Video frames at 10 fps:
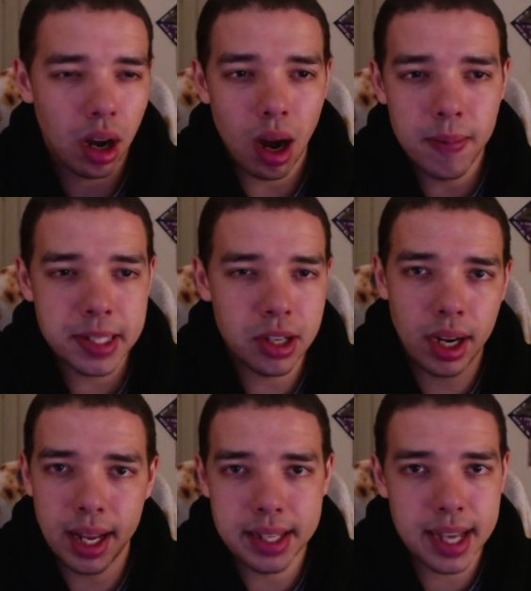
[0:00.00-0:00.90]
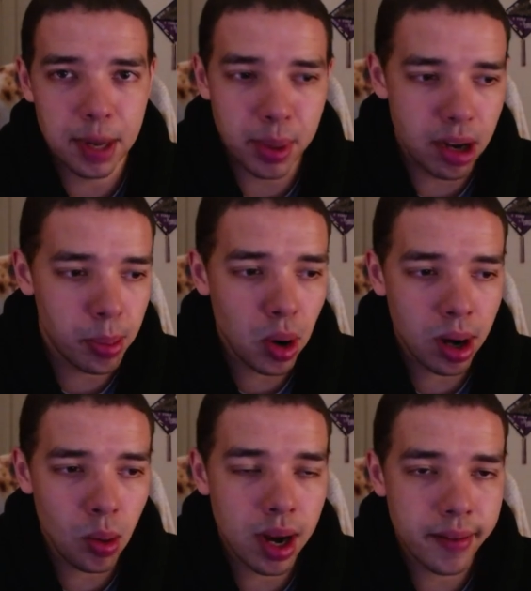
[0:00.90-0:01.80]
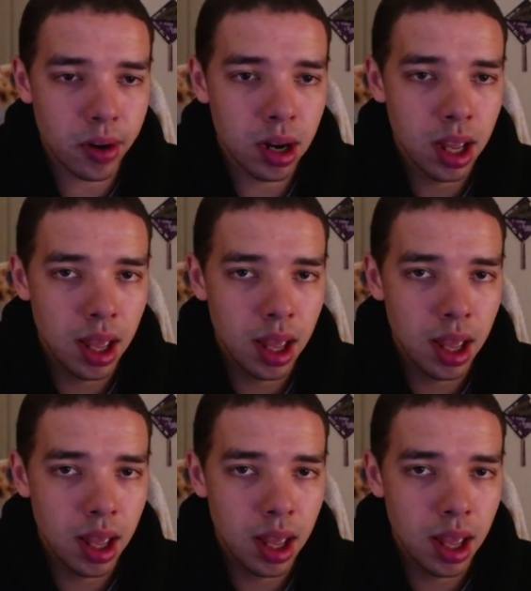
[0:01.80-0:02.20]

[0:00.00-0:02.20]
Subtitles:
Obviously, you're going to get attacked by your opponent or whatever,